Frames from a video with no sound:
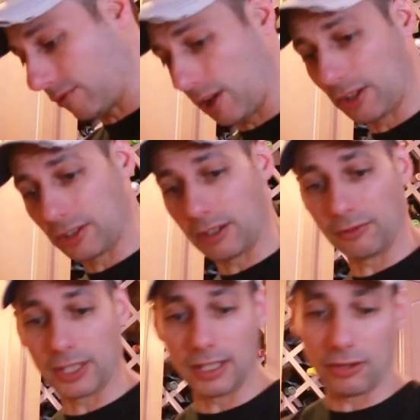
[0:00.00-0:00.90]
and
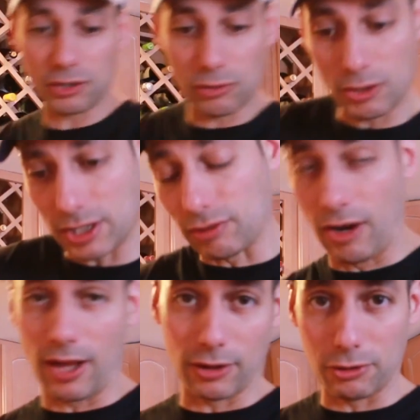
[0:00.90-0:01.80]
relatively, you know, squeeze
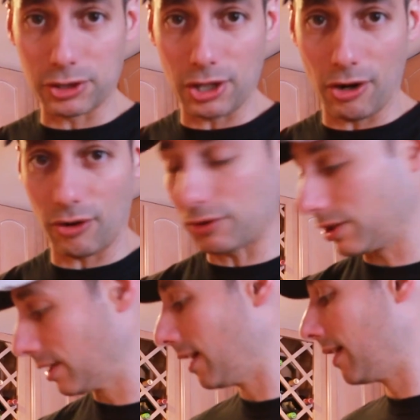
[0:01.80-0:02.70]
around those
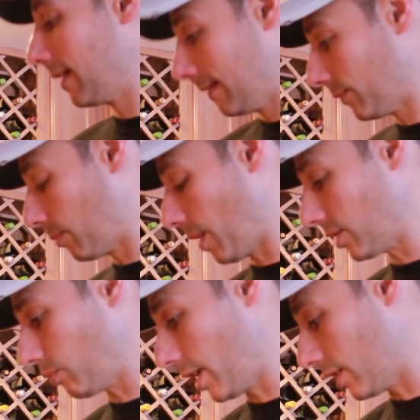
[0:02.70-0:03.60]
turns, the
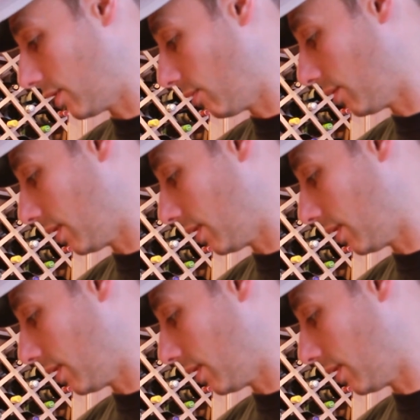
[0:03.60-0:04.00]
best way to do